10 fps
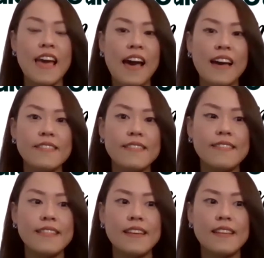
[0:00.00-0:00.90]
And
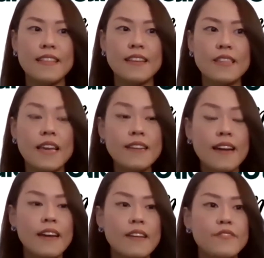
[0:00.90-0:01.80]
then
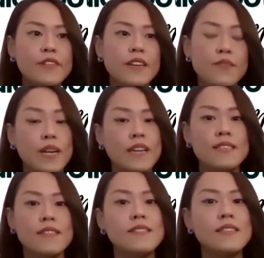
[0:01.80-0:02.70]
I realized, when I
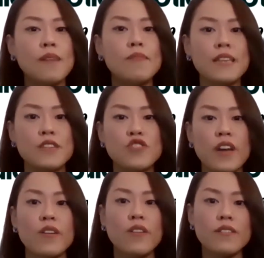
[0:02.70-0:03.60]
started dabbling and
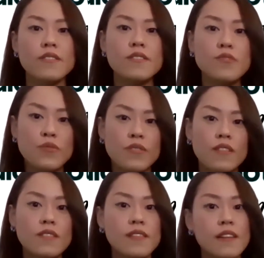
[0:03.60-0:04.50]
trying all these new things,